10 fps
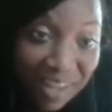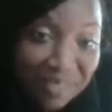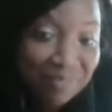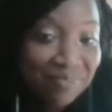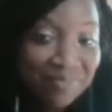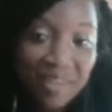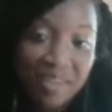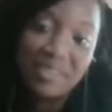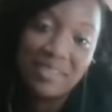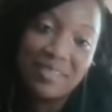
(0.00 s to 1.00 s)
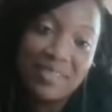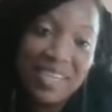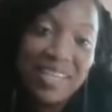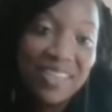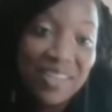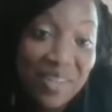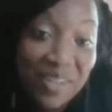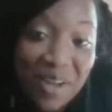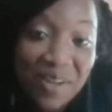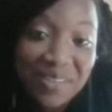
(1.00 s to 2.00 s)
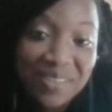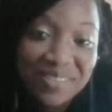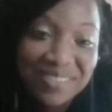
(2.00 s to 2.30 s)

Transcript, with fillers: Yeah. There's, there you go.